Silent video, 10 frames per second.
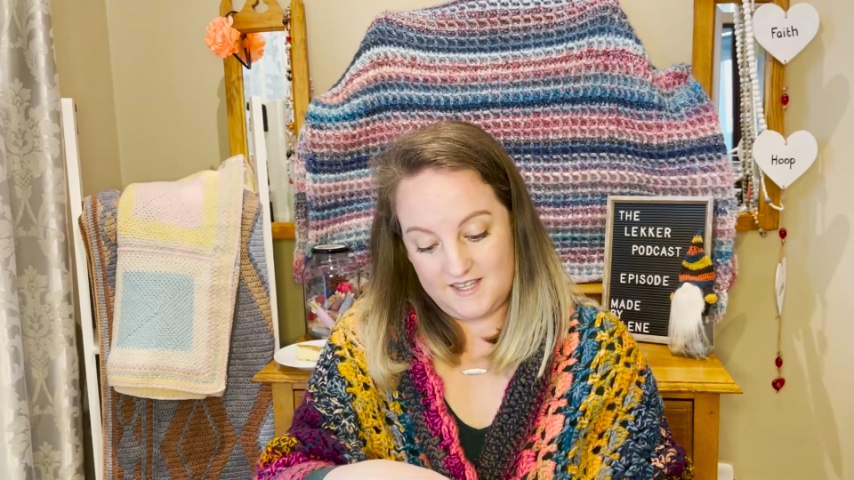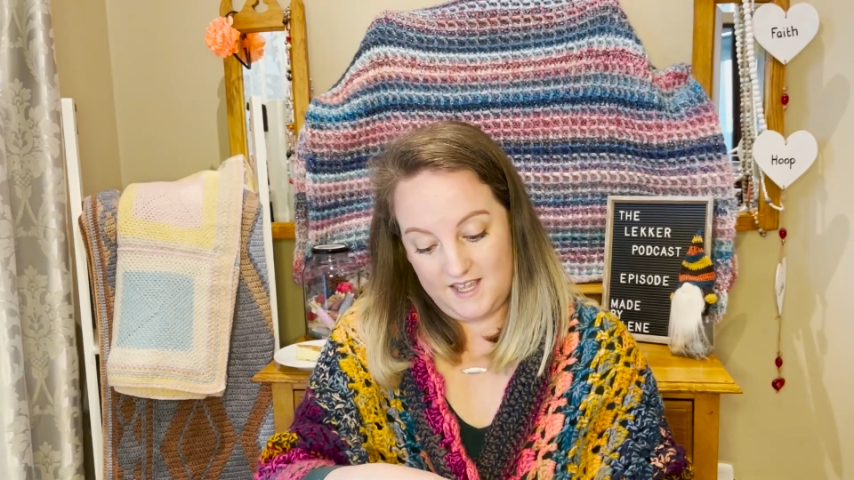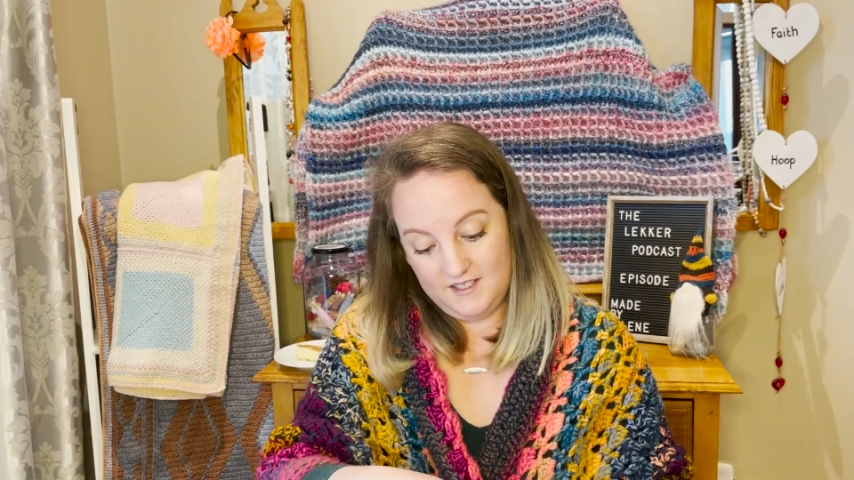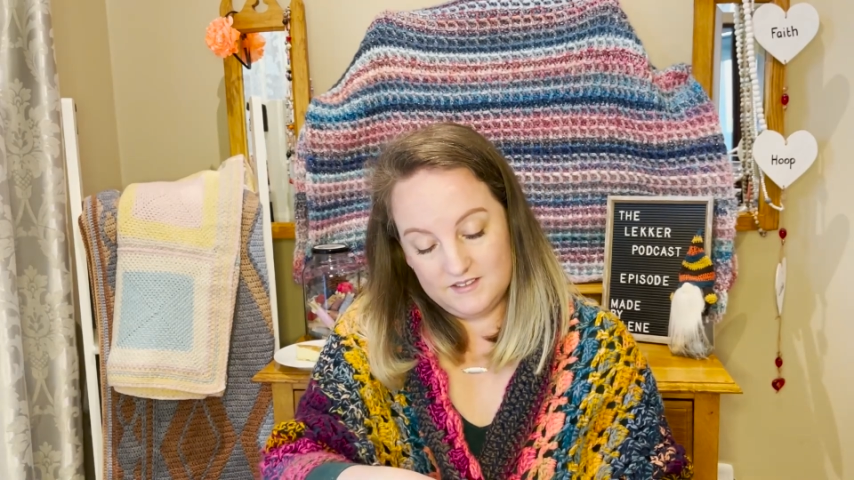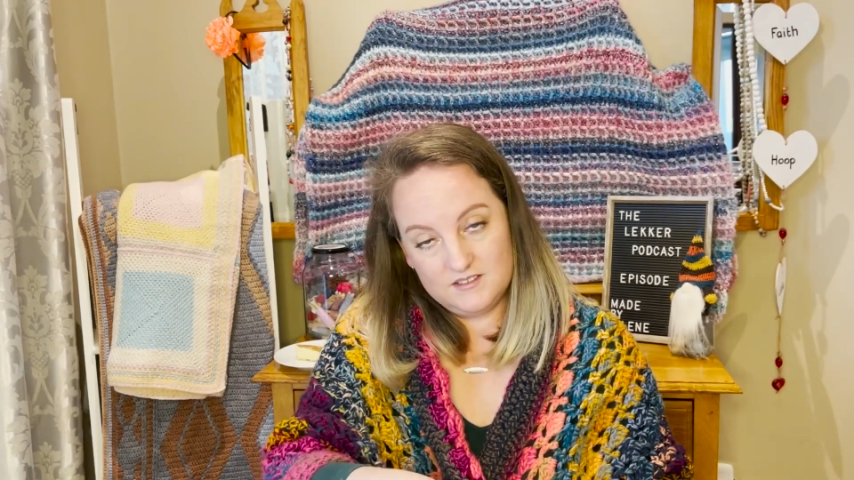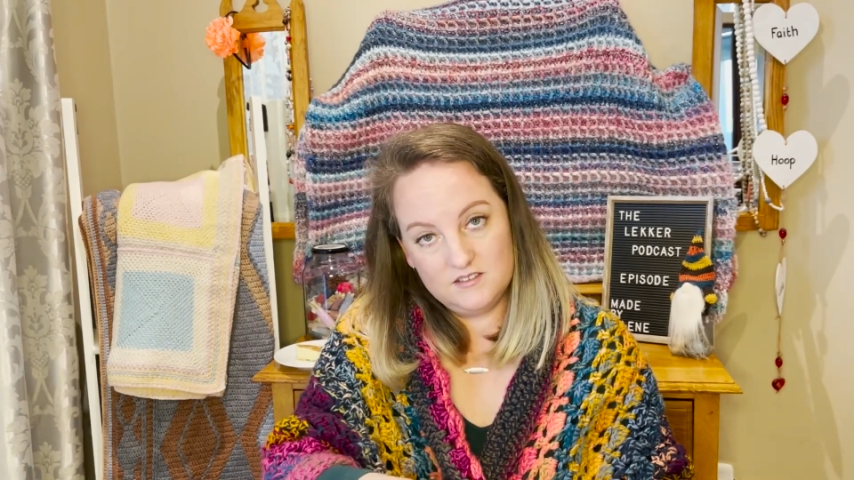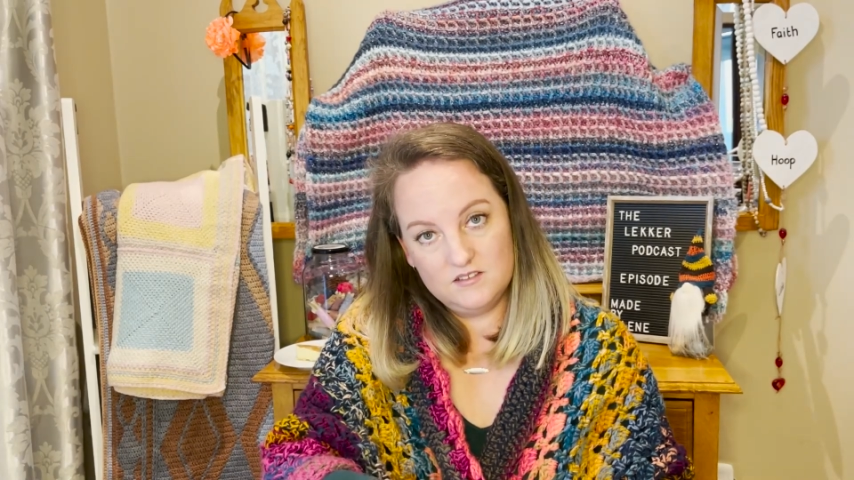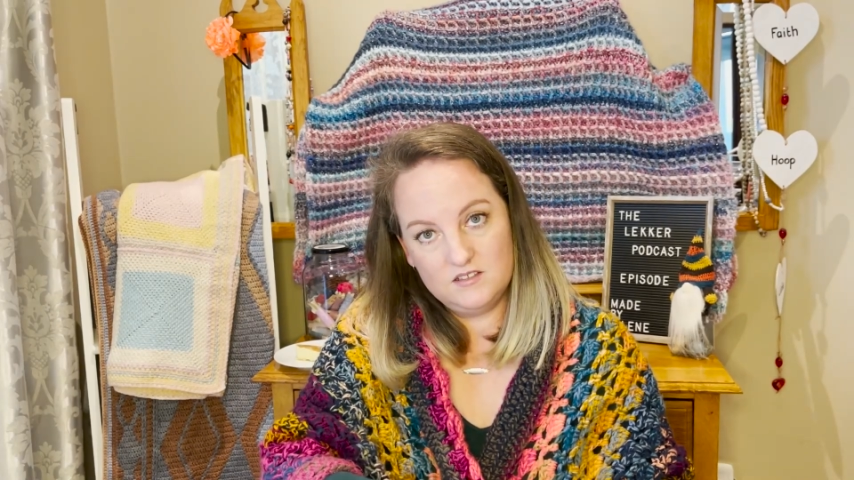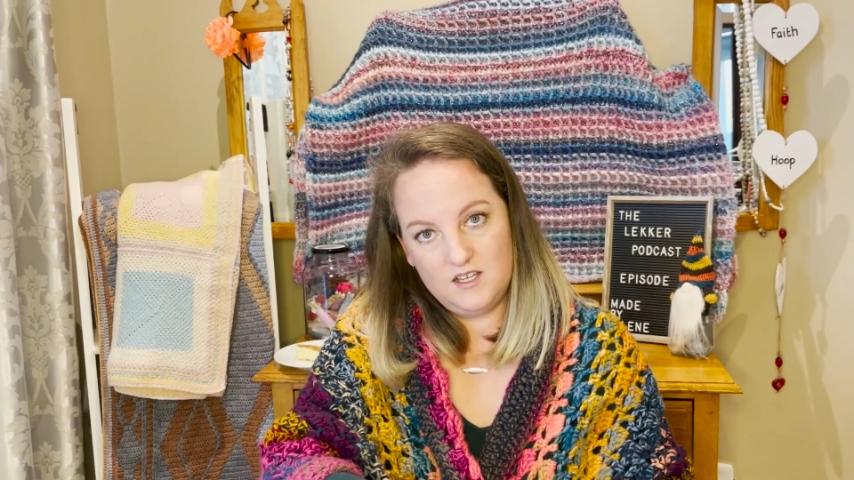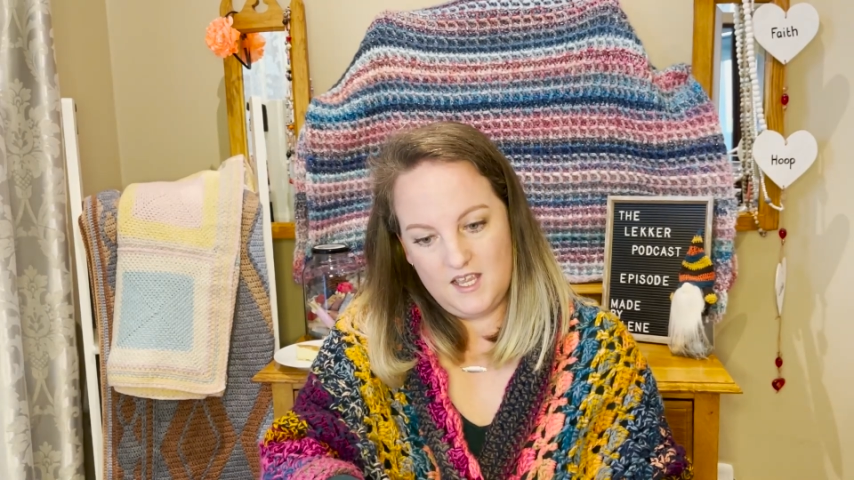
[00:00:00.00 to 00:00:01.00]
that.
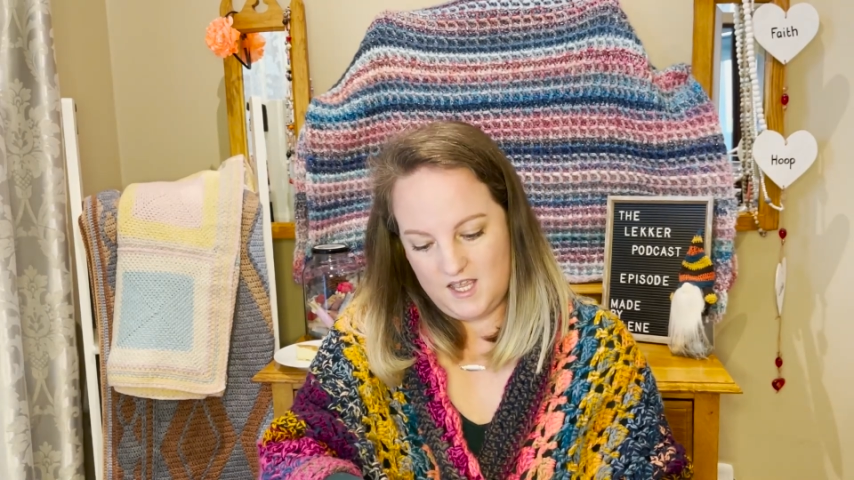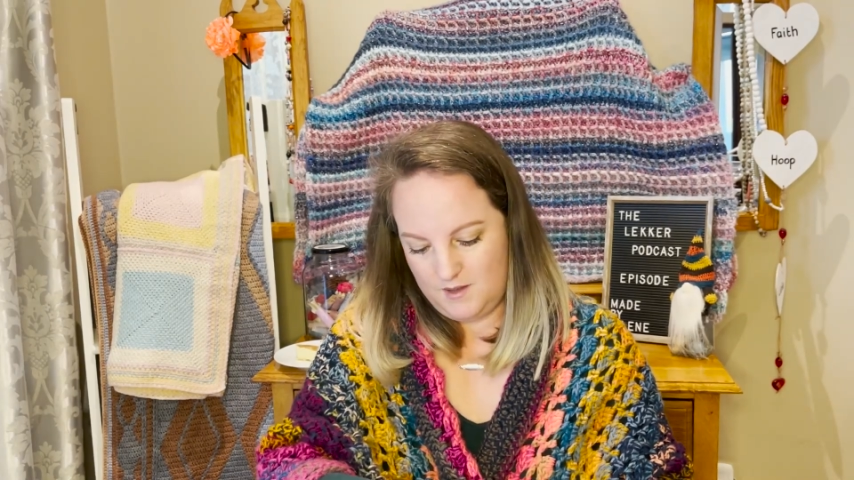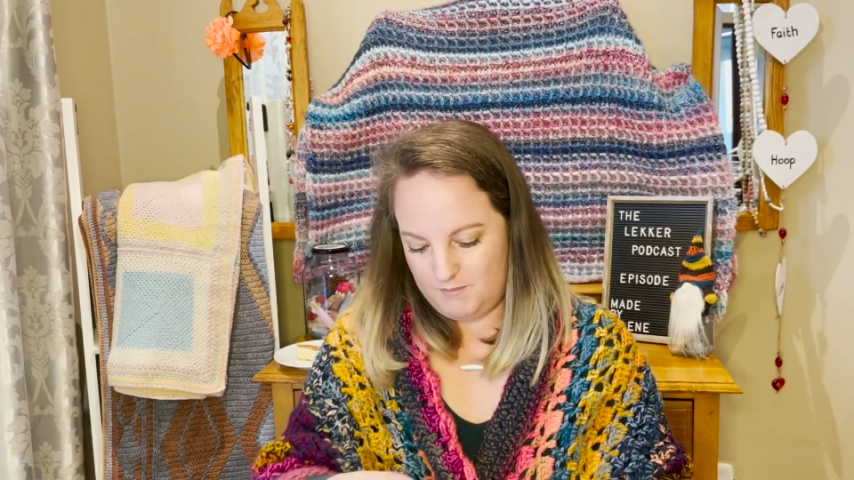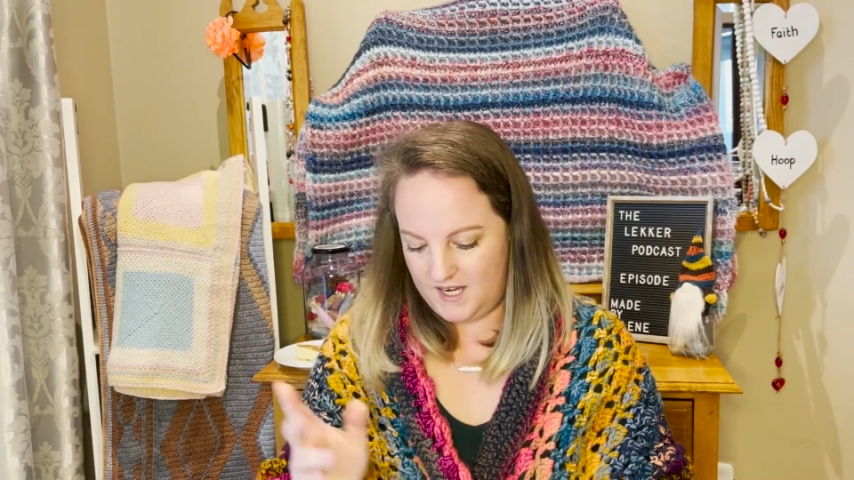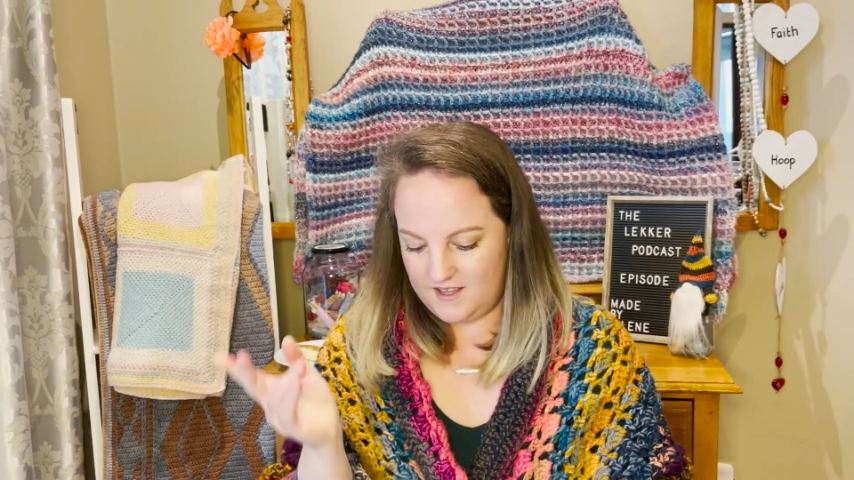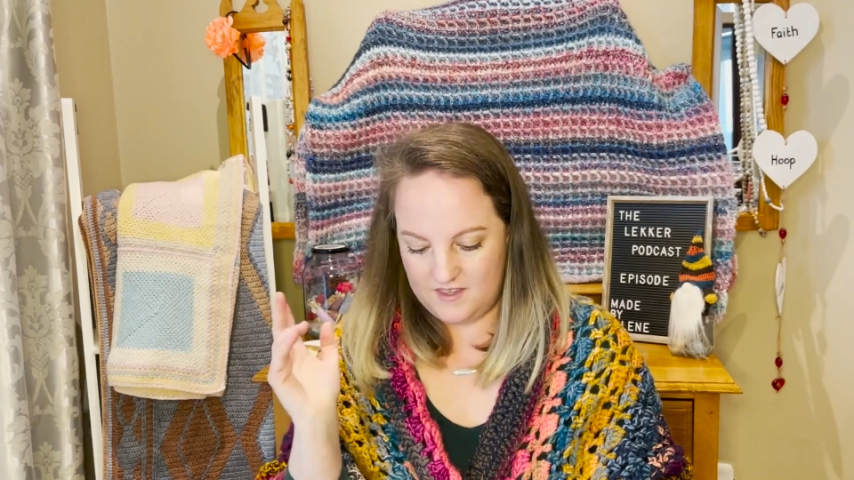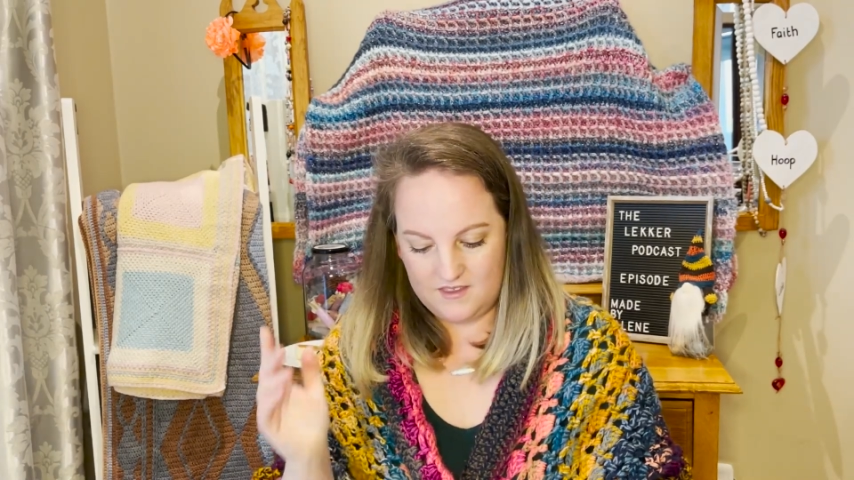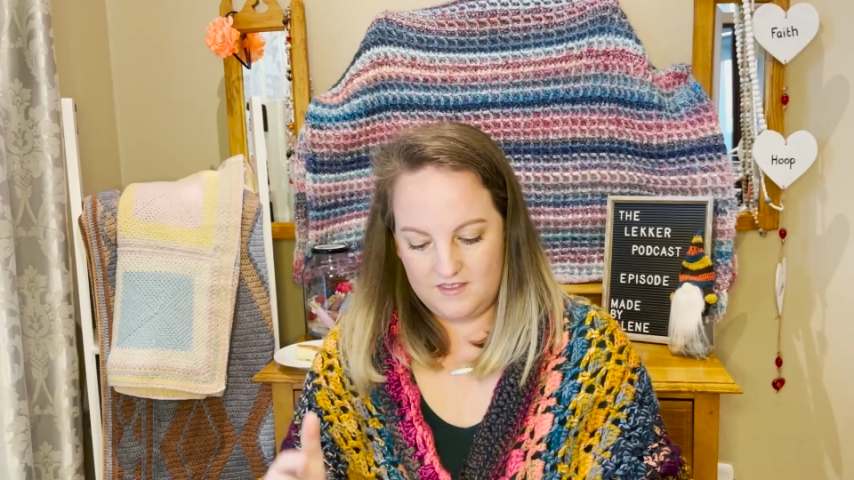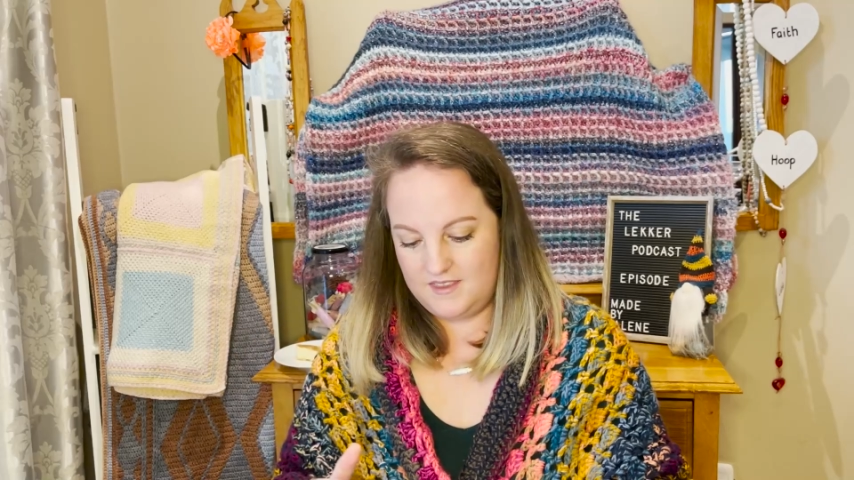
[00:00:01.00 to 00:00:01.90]
But other than